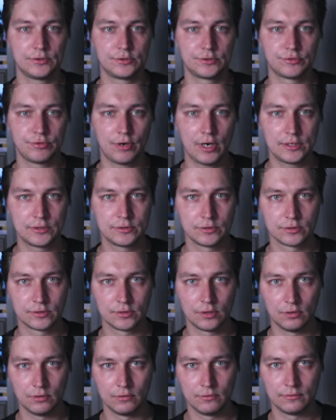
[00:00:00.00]
tries to
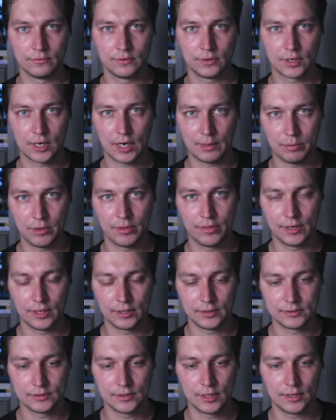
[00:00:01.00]
solve a couple
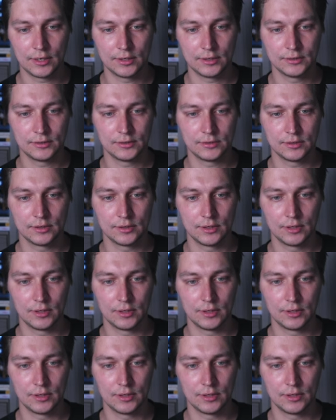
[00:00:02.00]
things that is